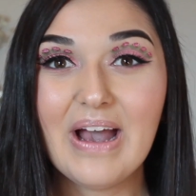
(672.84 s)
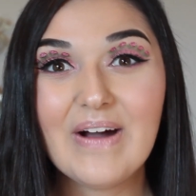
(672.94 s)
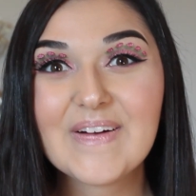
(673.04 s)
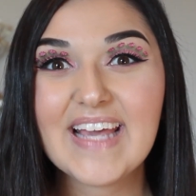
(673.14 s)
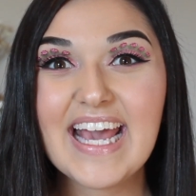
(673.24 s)

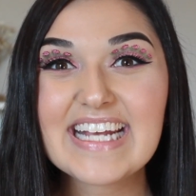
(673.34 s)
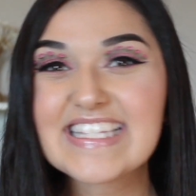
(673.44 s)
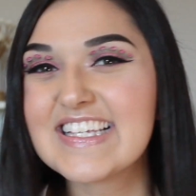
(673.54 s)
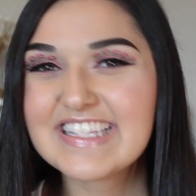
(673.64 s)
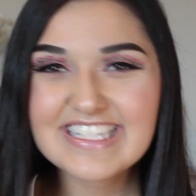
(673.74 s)
Okay,
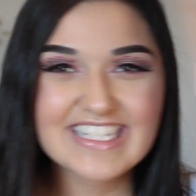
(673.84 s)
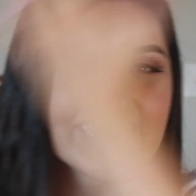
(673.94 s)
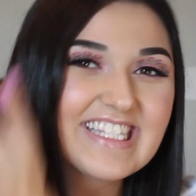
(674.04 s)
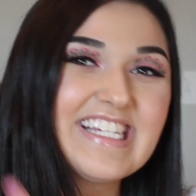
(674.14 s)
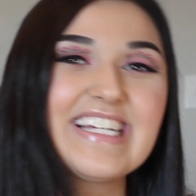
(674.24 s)
so this
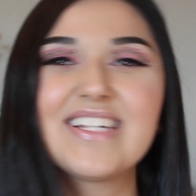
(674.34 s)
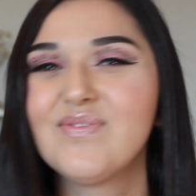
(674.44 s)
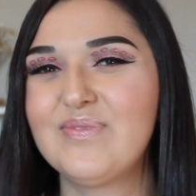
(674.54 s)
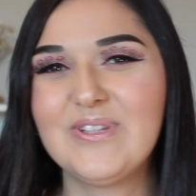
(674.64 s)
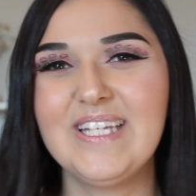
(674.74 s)
is the
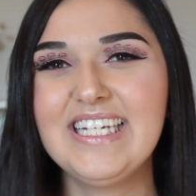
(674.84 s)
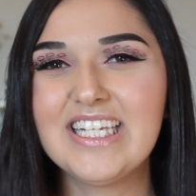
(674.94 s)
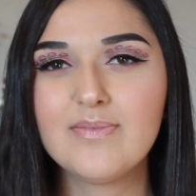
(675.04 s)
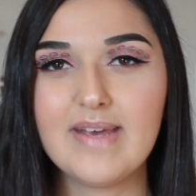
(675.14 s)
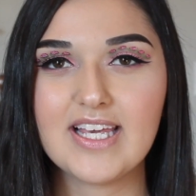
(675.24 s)

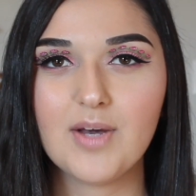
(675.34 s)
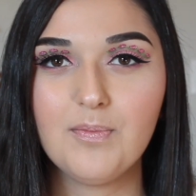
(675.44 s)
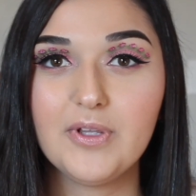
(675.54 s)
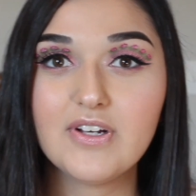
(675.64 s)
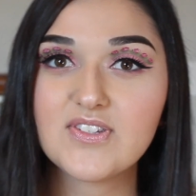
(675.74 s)
completed makeup
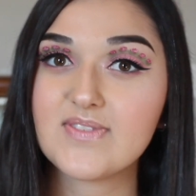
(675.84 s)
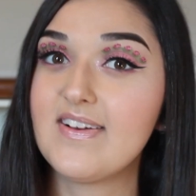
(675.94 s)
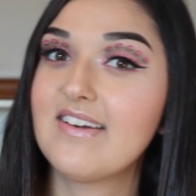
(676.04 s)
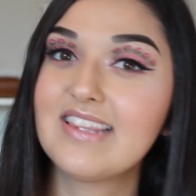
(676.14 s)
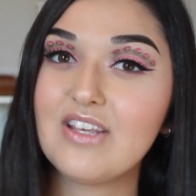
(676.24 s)
look
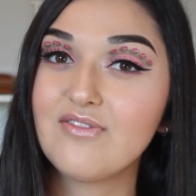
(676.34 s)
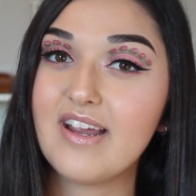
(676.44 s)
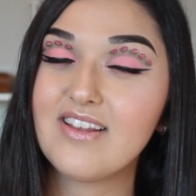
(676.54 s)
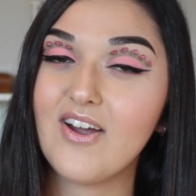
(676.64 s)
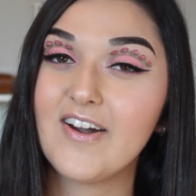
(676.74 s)
surrounding the
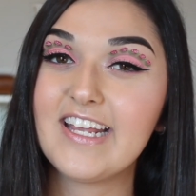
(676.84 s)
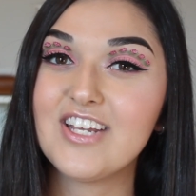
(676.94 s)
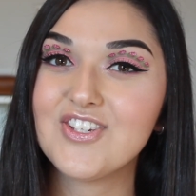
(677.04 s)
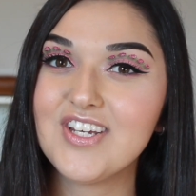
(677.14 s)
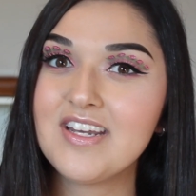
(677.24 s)
red
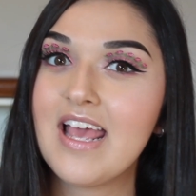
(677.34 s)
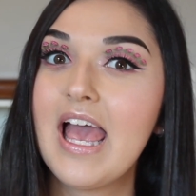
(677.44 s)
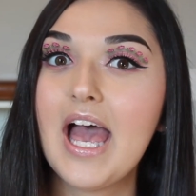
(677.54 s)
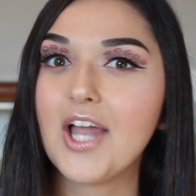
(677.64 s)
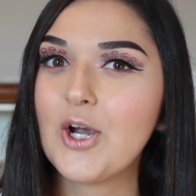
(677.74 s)
carnation.
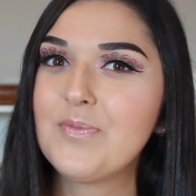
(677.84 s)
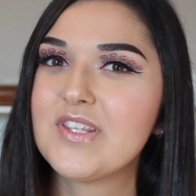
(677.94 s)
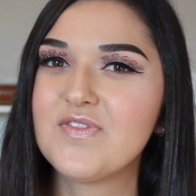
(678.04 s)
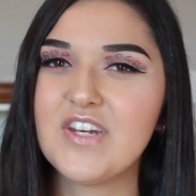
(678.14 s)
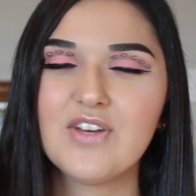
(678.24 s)
I hope
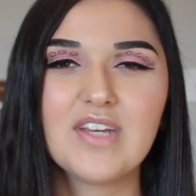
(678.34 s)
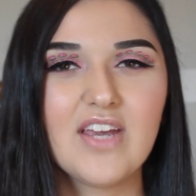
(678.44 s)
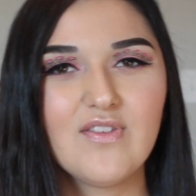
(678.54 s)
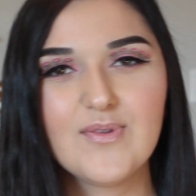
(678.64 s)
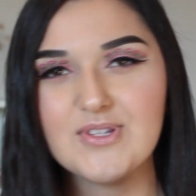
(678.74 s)
this video
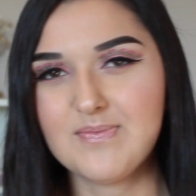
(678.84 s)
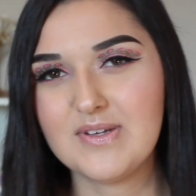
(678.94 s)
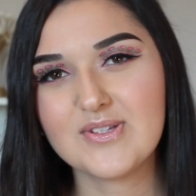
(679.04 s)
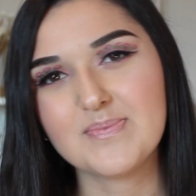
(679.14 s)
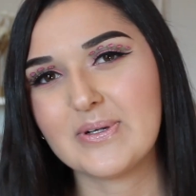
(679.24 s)
gave you some
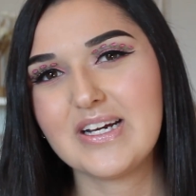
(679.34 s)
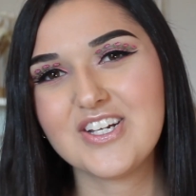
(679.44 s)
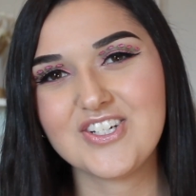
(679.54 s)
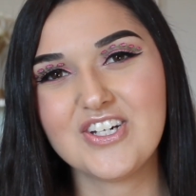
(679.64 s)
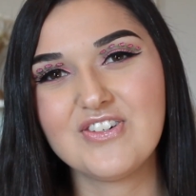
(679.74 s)

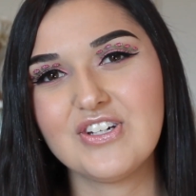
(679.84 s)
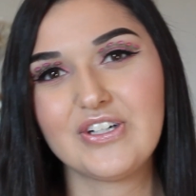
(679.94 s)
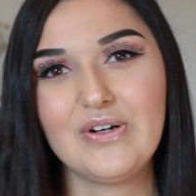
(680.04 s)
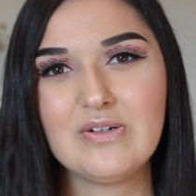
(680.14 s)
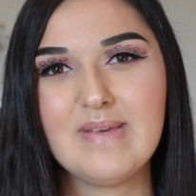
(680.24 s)
inspiration to do
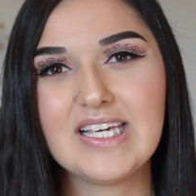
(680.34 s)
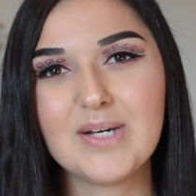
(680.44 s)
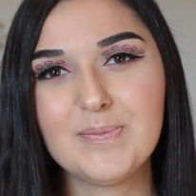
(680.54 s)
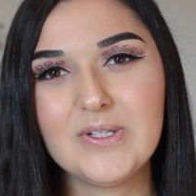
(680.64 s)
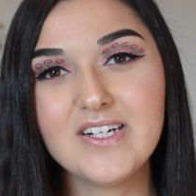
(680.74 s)
your own
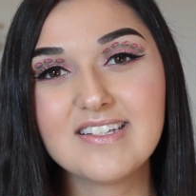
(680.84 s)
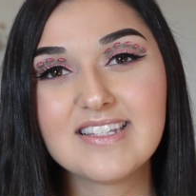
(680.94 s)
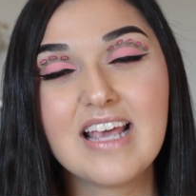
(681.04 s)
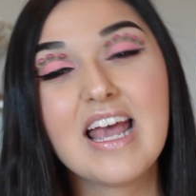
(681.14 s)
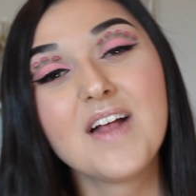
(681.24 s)
makeup
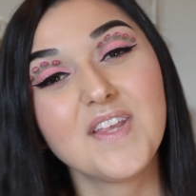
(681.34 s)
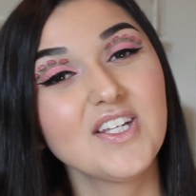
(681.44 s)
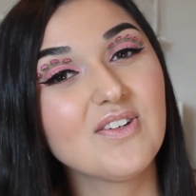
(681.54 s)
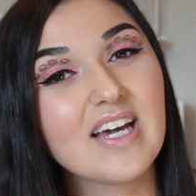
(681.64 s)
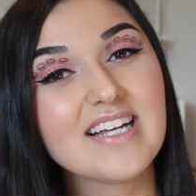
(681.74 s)
looks.
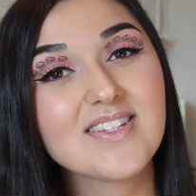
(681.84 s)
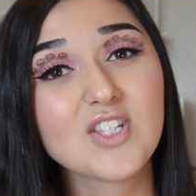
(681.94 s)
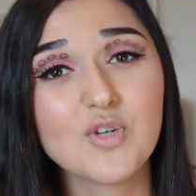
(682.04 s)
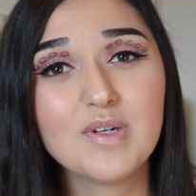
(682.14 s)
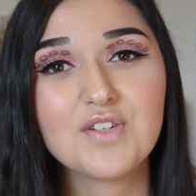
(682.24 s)
Thank you guys
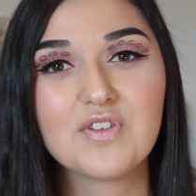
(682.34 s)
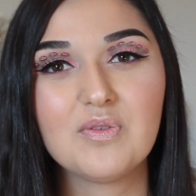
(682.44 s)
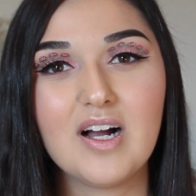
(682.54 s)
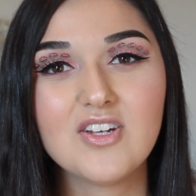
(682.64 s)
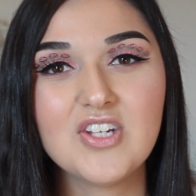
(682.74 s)
so much for
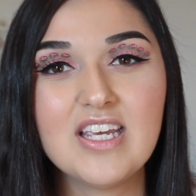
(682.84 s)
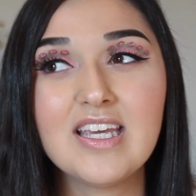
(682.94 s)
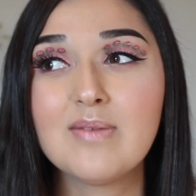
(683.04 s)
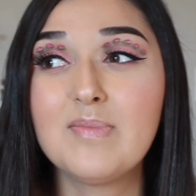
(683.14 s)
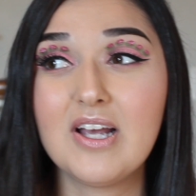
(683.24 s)
watching,
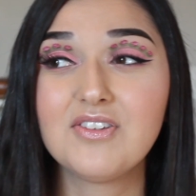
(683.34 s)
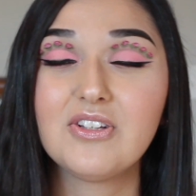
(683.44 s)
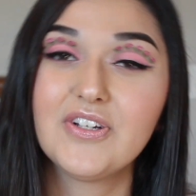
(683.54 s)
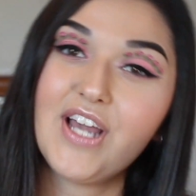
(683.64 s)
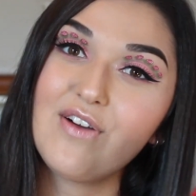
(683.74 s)
and be on the
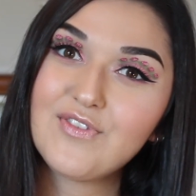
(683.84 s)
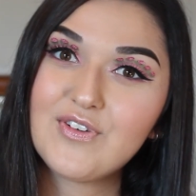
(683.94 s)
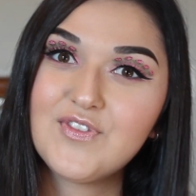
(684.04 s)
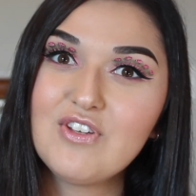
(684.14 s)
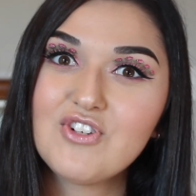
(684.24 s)
lookout for
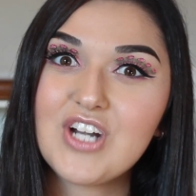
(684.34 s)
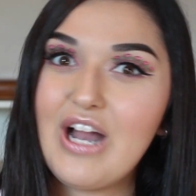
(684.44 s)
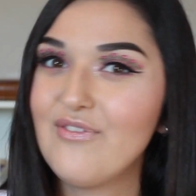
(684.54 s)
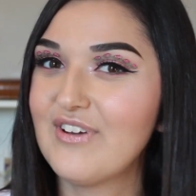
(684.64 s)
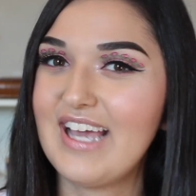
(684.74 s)
future
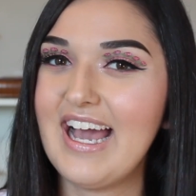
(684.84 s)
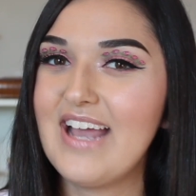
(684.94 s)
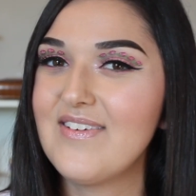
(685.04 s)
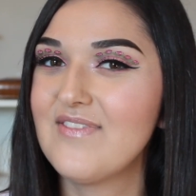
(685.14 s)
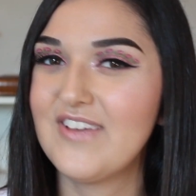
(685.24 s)
Alpha
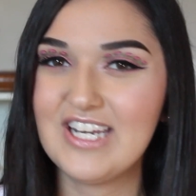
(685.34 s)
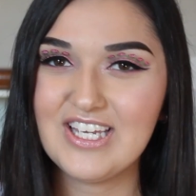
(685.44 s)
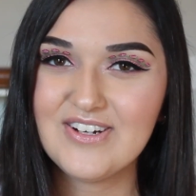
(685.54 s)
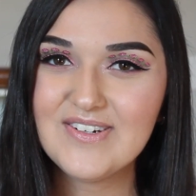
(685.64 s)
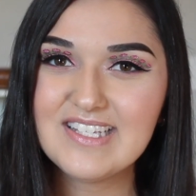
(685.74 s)
Chi
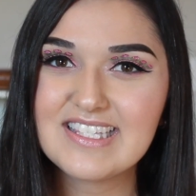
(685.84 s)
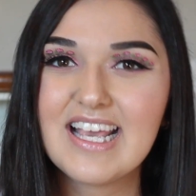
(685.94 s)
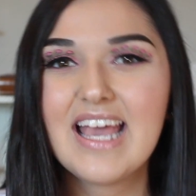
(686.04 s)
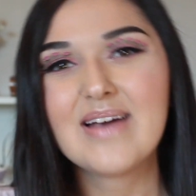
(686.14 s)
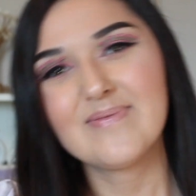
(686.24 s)
videos.
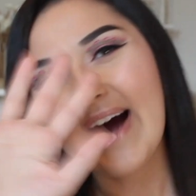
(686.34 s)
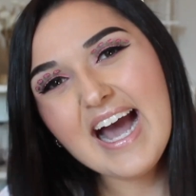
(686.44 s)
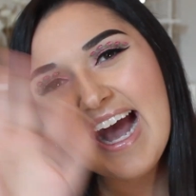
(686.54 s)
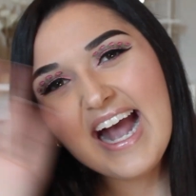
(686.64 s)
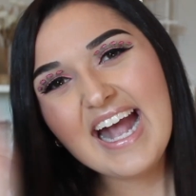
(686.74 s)

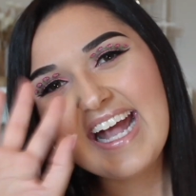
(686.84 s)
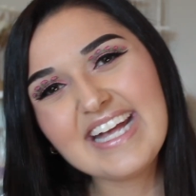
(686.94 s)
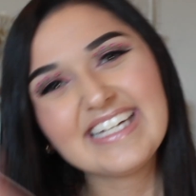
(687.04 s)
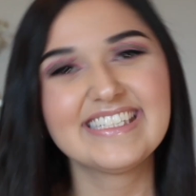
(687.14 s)
Bye!